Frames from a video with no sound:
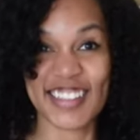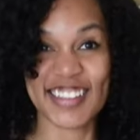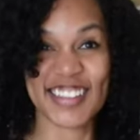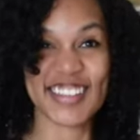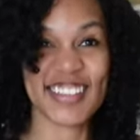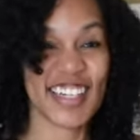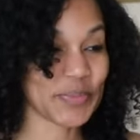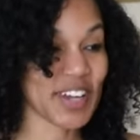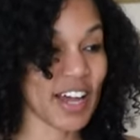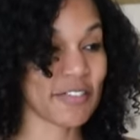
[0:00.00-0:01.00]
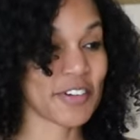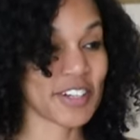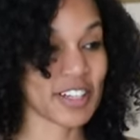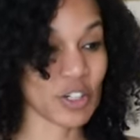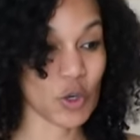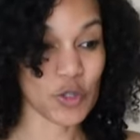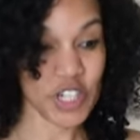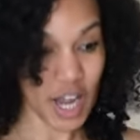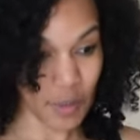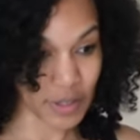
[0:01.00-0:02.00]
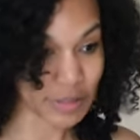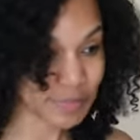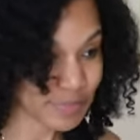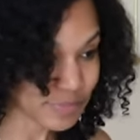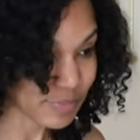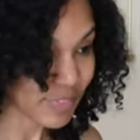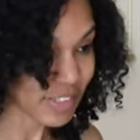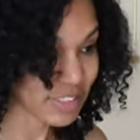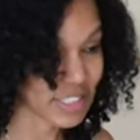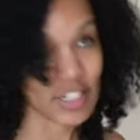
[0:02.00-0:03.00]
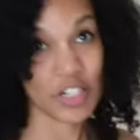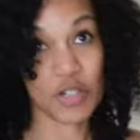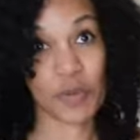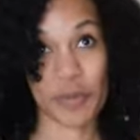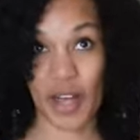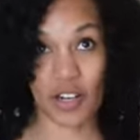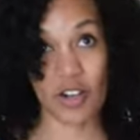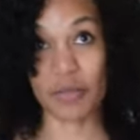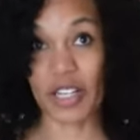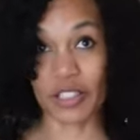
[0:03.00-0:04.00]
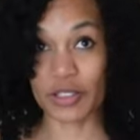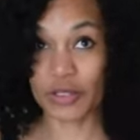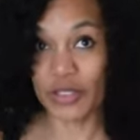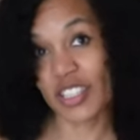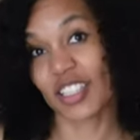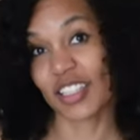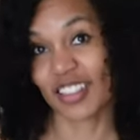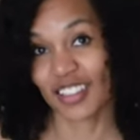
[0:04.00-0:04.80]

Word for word: Yeah. Now I'm gonna go shower, since I just put back on my clothes.